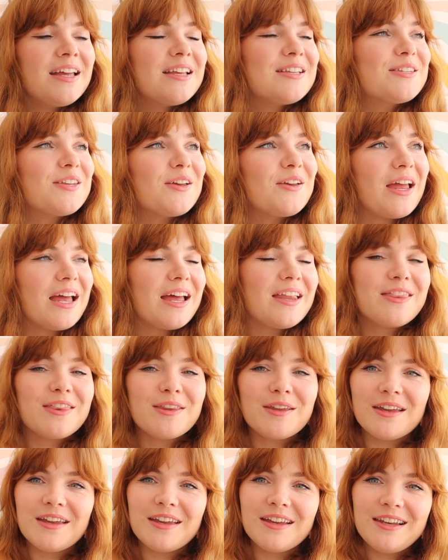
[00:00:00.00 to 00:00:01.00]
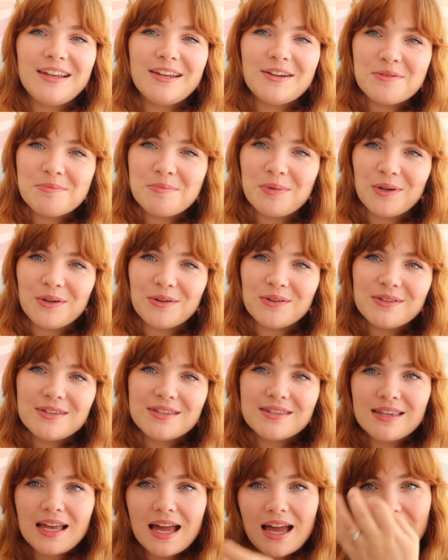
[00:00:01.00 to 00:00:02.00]
so yeah the little
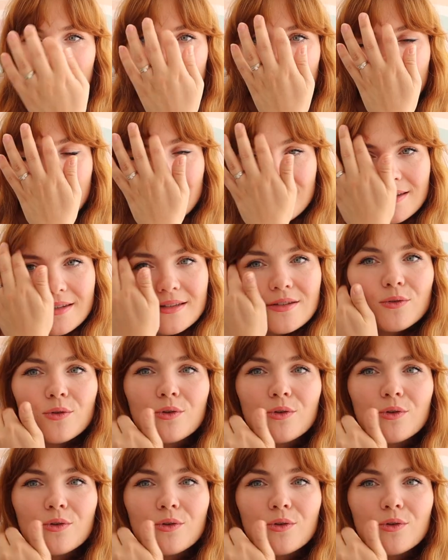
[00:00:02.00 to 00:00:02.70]
boots and